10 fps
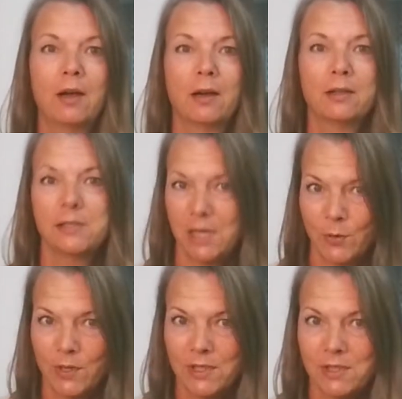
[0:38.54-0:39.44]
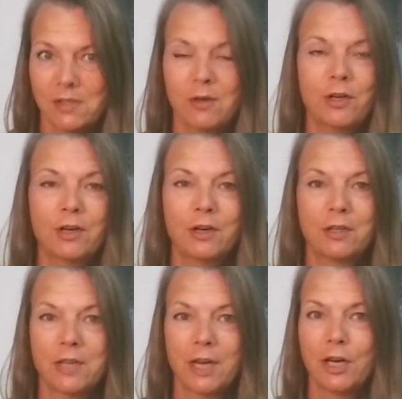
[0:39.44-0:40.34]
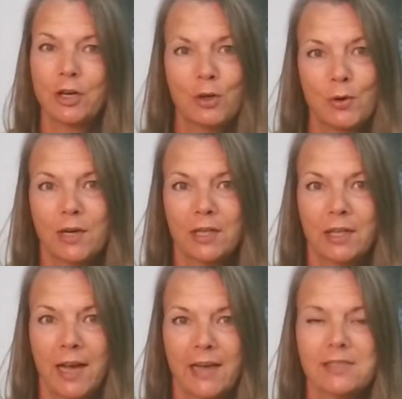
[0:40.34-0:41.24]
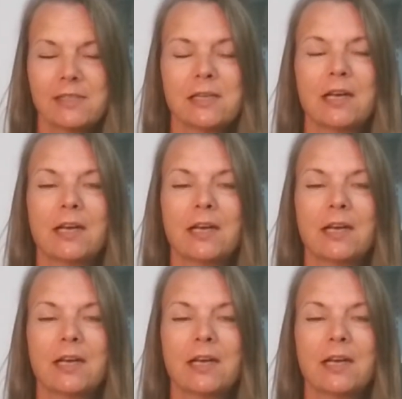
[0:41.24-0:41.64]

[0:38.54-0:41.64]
sequence or your entire yoga class.